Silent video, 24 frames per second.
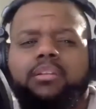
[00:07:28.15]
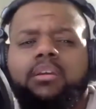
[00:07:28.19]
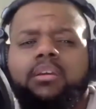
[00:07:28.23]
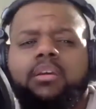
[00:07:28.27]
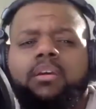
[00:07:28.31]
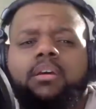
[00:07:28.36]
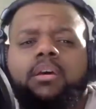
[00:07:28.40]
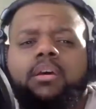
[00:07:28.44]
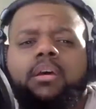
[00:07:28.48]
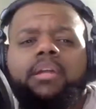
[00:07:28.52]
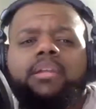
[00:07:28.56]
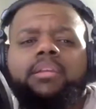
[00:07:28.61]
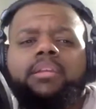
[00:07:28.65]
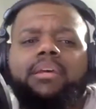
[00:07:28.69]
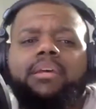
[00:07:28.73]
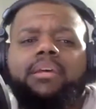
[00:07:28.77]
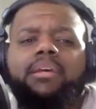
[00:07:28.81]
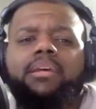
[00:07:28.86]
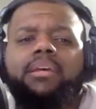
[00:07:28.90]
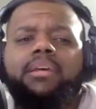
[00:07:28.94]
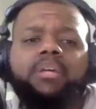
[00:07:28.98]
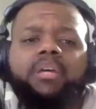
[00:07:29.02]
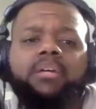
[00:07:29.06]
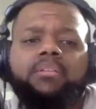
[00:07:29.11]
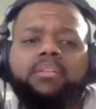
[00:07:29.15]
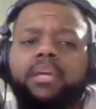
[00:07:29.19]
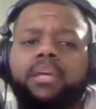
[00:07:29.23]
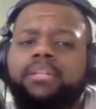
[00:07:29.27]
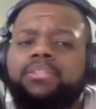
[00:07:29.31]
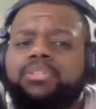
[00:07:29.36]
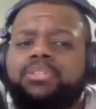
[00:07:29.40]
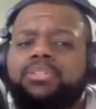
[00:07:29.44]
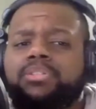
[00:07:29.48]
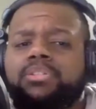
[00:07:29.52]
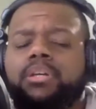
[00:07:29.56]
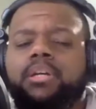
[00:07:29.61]
And that like,
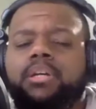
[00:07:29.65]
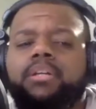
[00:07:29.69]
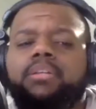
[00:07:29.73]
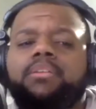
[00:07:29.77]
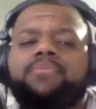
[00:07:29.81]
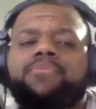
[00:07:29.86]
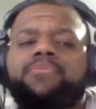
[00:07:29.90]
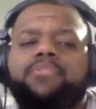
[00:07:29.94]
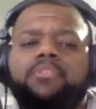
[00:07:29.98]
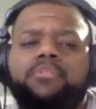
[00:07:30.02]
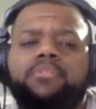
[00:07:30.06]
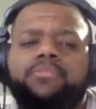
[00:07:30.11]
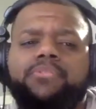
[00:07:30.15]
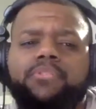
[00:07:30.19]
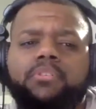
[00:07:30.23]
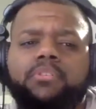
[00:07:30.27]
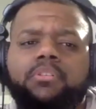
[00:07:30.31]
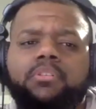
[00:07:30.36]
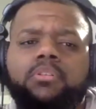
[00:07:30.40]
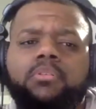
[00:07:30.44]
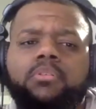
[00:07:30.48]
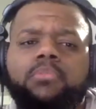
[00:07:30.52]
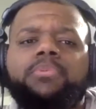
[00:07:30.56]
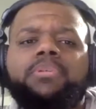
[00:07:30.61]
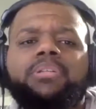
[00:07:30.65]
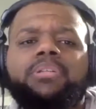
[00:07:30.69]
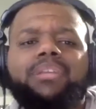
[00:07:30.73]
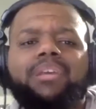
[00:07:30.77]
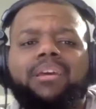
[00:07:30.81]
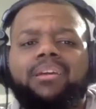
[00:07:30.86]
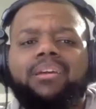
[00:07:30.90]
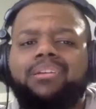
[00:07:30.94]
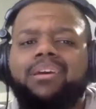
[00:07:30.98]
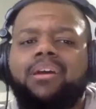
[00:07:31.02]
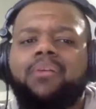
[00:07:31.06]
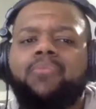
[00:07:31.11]
just to cut in for a little bit,
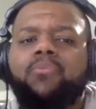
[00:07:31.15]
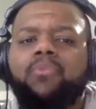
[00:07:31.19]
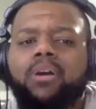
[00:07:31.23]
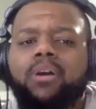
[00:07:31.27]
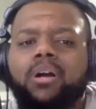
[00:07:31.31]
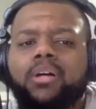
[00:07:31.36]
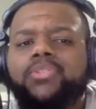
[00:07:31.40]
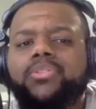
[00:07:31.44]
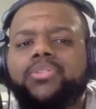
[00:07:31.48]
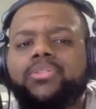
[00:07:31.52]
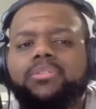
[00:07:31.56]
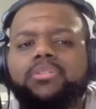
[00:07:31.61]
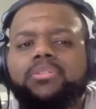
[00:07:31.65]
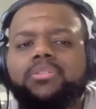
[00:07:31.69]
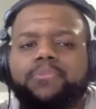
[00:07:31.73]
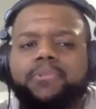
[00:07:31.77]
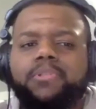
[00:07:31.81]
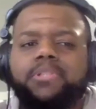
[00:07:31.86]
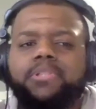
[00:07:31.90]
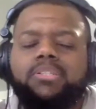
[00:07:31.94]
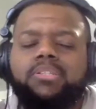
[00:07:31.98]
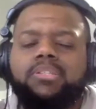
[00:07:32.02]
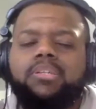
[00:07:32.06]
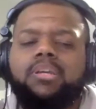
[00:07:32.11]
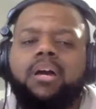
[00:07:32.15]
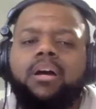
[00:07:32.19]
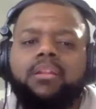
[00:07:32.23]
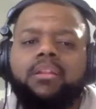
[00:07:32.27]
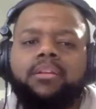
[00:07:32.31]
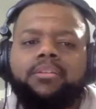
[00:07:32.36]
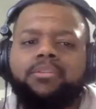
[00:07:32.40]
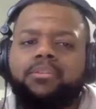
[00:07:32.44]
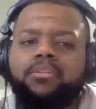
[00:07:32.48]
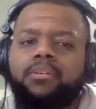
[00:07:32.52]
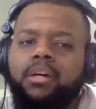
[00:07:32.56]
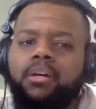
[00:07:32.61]
and that roster is pretty solid.
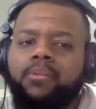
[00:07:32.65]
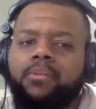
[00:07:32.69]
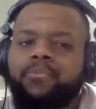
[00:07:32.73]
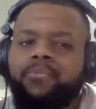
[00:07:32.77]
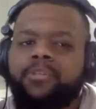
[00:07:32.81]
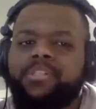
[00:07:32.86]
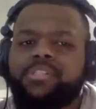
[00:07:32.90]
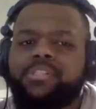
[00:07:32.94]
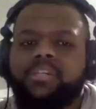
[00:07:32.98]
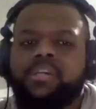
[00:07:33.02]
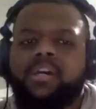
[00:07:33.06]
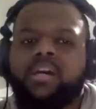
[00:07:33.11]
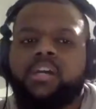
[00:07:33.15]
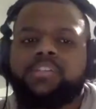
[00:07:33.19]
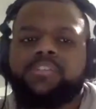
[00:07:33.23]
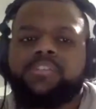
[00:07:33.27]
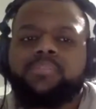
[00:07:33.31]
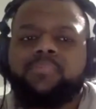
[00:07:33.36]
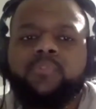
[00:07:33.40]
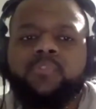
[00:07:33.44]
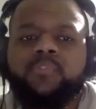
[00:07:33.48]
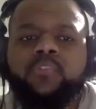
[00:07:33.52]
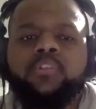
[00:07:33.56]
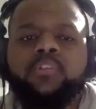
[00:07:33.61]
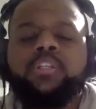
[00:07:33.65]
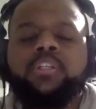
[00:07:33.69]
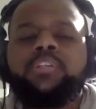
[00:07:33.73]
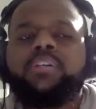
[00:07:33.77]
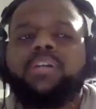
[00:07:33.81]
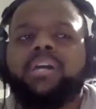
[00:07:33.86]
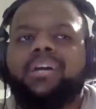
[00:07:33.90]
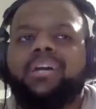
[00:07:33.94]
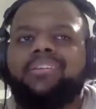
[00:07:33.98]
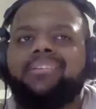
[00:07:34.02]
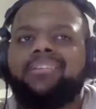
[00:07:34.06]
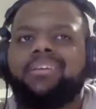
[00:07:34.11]
You got Richie Hachimura, you
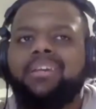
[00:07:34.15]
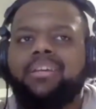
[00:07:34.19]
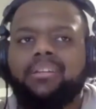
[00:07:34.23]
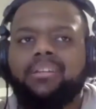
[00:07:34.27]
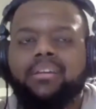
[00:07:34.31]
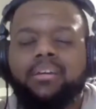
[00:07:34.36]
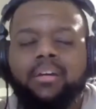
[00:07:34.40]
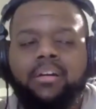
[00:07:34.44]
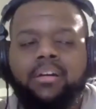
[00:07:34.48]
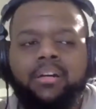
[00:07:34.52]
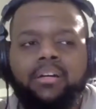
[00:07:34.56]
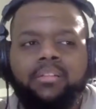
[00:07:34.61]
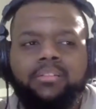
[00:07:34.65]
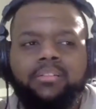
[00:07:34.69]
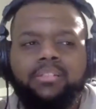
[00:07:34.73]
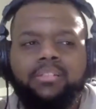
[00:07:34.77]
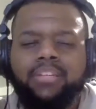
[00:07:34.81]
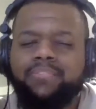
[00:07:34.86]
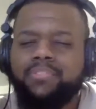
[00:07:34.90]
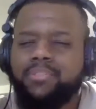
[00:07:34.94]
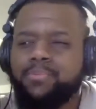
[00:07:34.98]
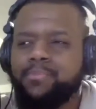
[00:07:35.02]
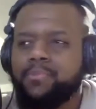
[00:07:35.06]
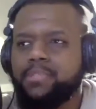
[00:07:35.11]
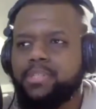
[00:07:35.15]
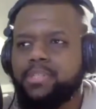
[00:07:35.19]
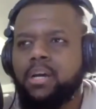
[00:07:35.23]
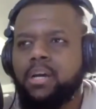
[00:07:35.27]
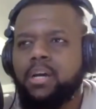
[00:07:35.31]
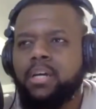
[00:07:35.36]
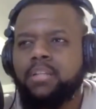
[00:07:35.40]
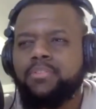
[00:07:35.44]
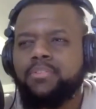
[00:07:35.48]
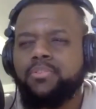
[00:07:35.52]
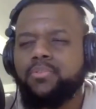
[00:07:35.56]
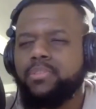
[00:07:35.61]
got Davis
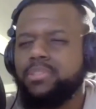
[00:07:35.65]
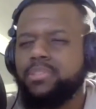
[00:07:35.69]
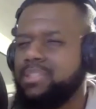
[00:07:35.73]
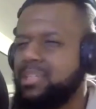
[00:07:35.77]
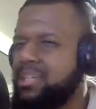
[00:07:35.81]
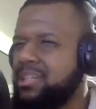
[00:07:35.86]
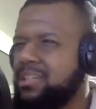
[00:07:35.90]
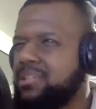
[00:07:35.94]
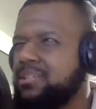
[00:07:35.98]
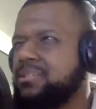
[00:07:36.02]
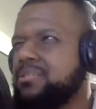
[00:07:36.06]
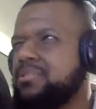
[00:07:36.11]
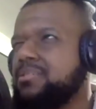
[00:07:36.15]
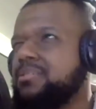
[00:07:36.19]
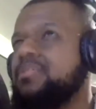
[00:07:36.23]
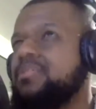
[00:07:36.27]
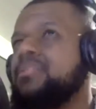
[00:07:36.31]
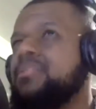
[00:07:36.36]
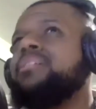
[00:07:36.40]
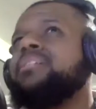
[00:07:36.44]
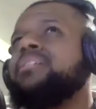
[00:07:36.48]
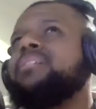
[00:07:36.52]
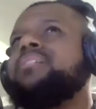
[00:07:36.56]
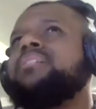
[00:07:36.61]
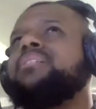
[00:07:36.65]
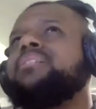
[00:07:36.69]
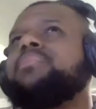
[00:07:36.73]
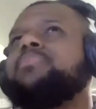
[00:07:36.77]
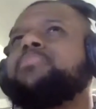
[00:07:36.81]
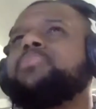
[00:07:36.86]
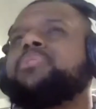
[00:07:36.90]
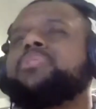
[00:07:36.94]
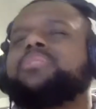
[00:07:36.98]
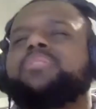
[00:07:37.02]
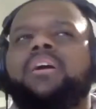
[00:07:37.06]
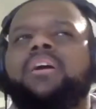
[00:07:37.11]
Bertans or Danis
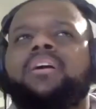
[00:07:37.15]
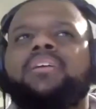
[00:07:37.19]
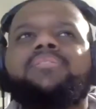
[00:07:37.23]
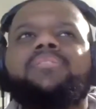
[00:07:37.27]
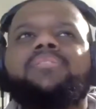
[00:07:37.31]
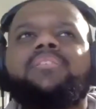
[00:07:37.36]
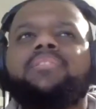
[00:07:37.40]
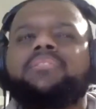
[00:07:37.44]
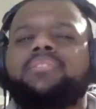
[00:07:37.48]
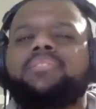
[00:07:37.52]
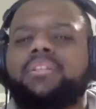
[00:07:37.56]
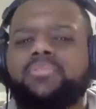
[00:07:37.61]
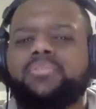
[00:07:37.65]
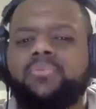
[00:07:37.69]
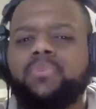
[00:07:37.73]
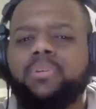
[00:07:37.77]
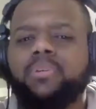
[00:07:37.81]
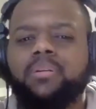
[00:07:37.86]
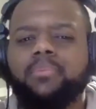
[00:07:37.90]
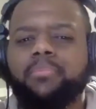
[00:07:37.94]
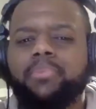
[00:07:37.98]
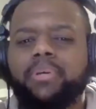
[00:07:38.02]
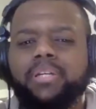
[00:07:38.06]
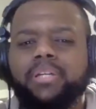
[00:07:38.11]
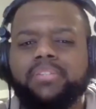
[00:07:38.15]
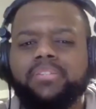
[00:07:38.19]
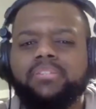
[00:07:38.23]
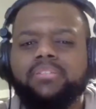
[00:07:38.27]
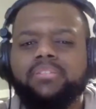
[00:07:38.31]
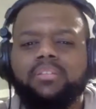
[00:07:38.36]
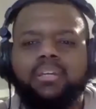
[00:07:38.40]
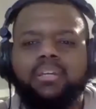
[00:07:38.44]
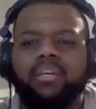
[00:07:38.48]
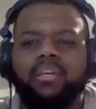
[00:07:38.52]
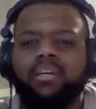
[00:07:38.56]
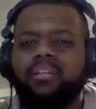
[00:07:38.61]
Bertans, like that's one of the best.
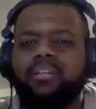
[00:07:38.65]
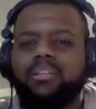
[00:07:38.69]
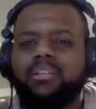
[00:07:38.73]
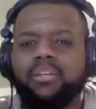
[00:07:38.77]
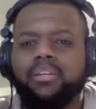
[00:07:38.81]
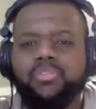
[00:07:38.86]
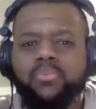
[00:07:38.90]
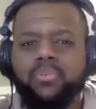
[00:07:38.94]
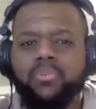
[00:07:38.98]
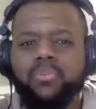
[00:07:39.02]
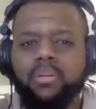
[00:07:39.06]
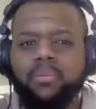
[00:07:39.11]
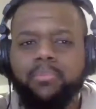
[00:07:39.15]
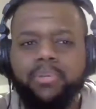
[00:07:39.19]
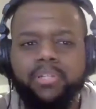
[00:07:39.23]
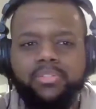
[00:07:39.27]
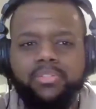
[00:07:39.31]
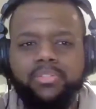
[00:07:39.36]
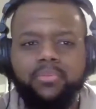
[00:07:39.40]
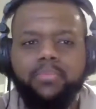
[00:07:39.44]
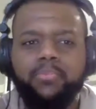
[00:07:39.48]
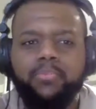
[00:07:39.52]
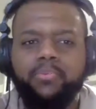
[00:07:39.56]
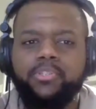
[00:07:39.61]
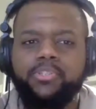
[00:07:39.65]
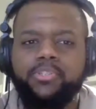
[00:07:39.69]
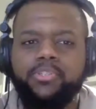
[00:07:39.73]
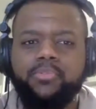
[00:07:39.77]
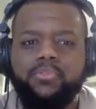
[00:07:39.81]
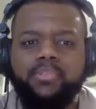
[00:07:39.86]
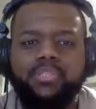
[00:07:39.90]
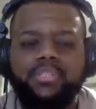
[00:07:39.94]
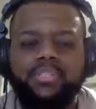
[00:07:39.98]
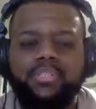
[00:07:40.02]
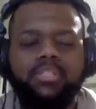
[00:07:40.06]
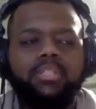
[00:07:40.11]
Yeah, that's one of the best 3-point
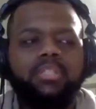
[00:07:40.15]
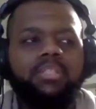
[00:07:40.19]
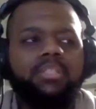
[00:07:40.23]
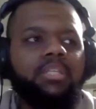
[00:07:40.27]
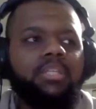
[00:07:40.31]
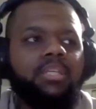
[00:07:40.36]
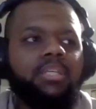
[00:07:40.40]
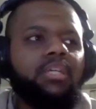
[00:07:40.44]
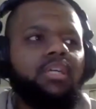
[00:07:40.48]
shooters in the league.